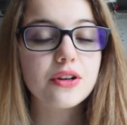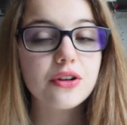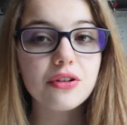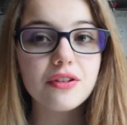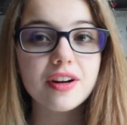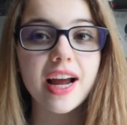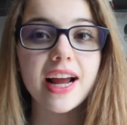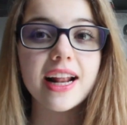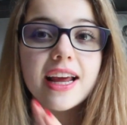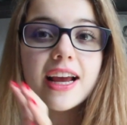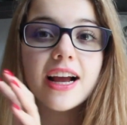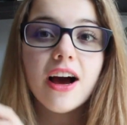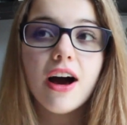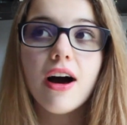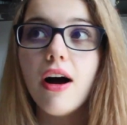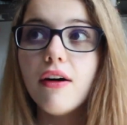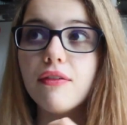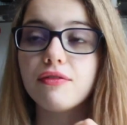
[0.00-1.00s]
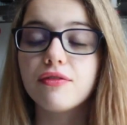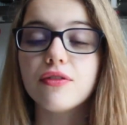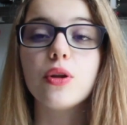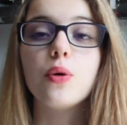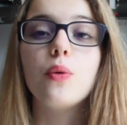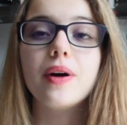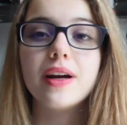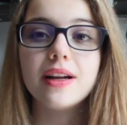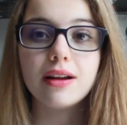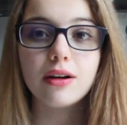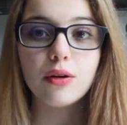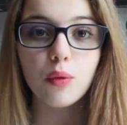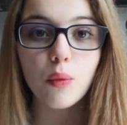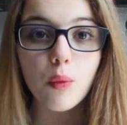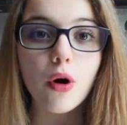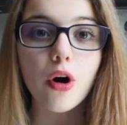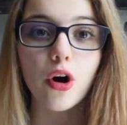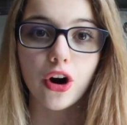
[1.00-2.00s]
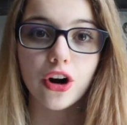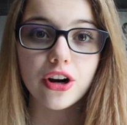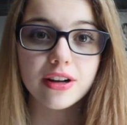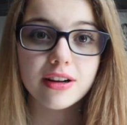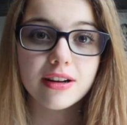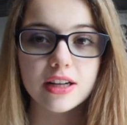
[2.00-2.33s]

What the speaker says: creating a fluid word.